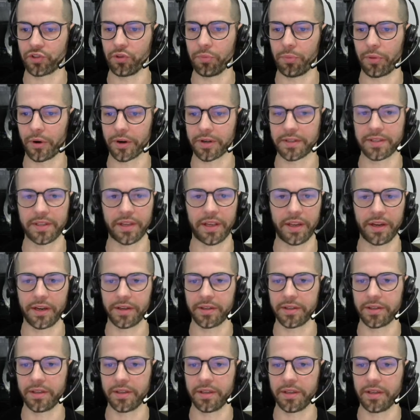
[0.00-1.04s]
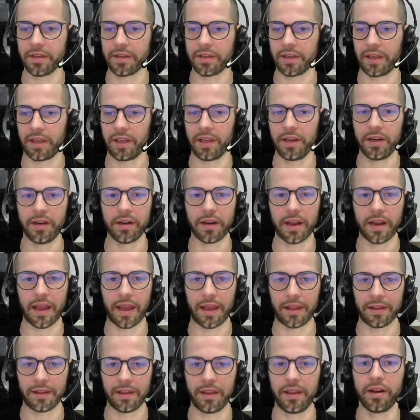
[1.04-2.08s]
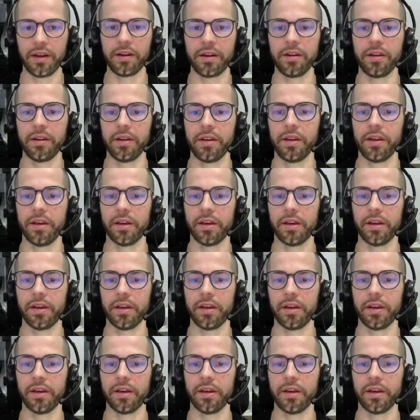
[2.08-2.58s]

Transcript: supports here and here,